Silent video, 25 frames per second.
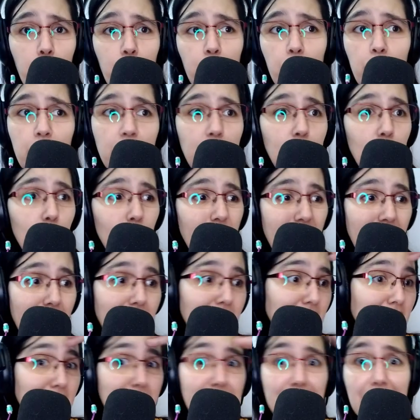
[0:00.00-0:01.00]
where you
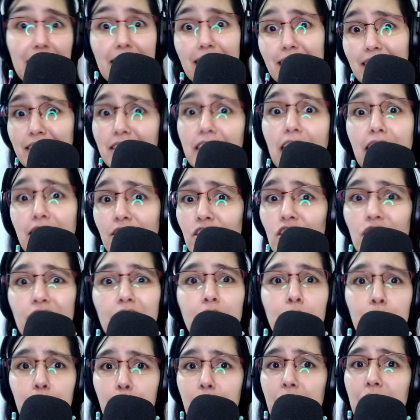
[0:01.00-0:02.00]
can't exactly touch
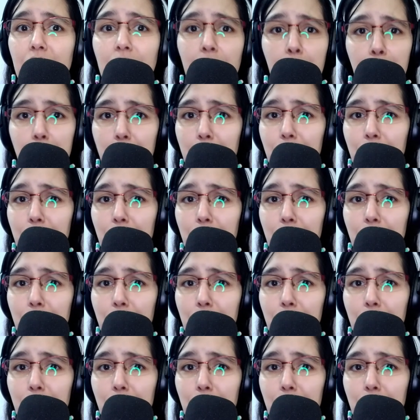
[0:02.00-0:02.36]
it, but